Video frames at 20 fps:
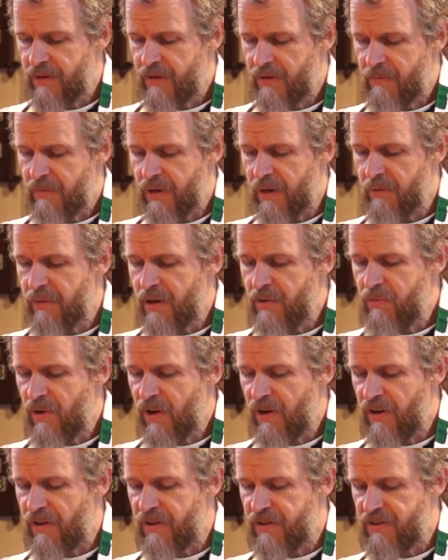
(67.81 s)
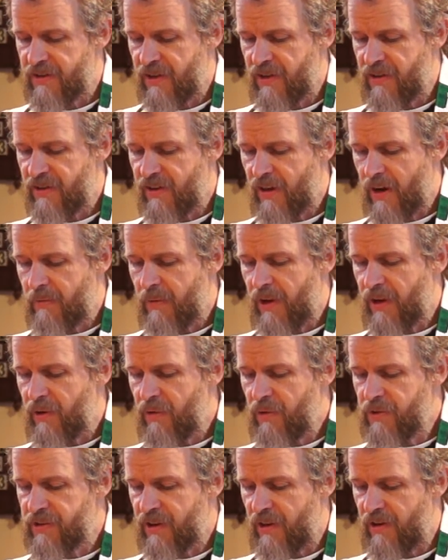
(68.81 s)
bring me word, so that I may
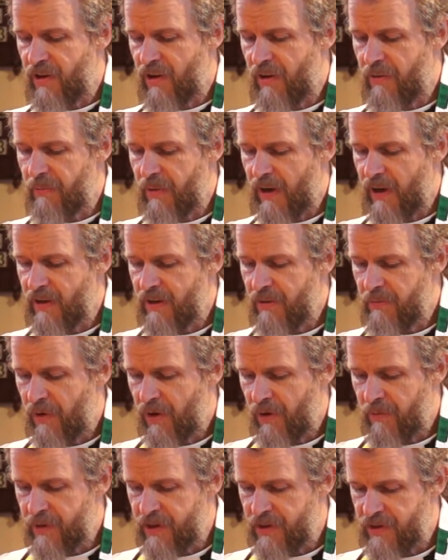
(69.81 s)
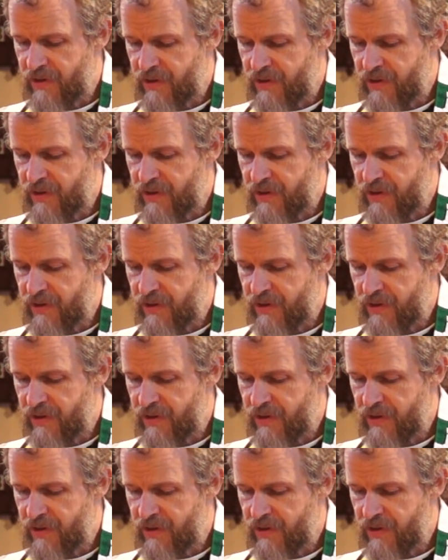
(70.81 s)
also go and pay him homage."